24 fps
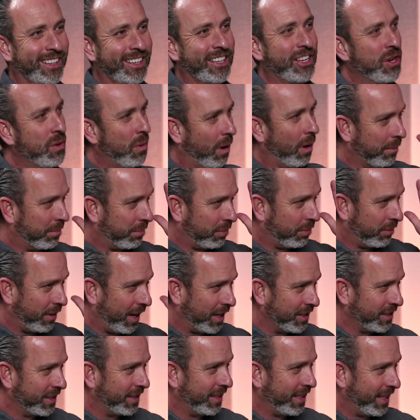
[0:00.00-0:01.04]
You are
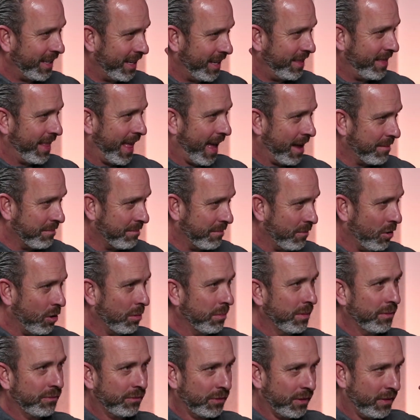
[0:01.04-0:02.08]
present in that
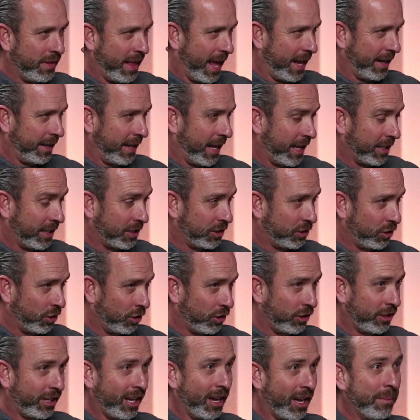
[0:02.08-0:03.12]
moment for that next
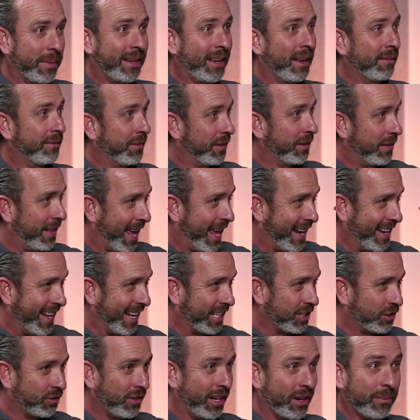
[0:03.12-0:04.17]
turn coming up, for that
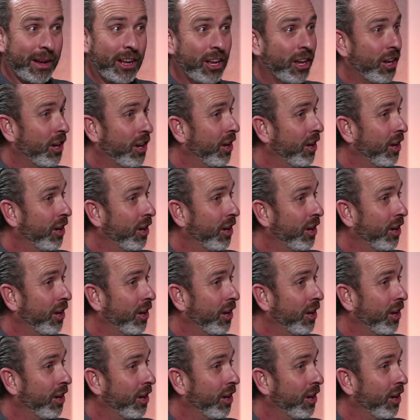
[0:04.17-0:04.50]
next straightaway.